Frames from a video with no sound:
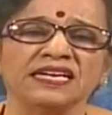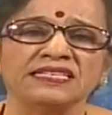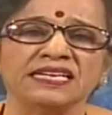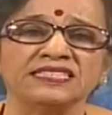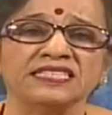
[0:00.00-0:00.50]

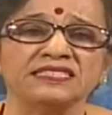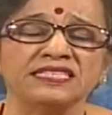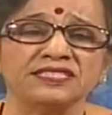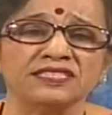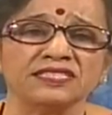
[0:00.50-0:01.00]
intelligent
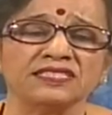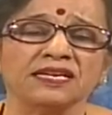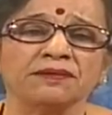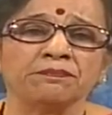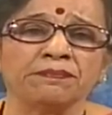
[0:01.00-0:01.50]
teachers
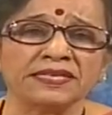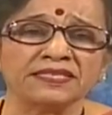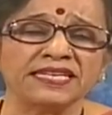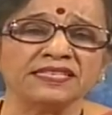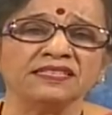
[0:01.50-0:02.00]

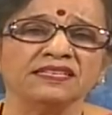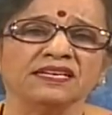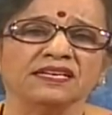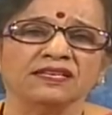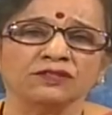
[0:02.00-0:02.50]
better than
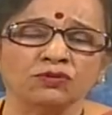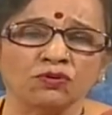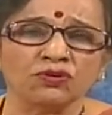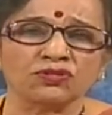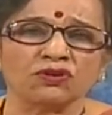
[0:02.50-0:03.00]

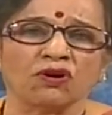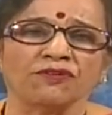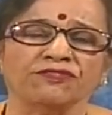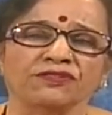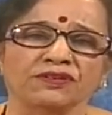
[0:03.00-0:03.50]
those
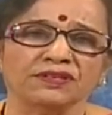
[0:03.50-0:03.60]
of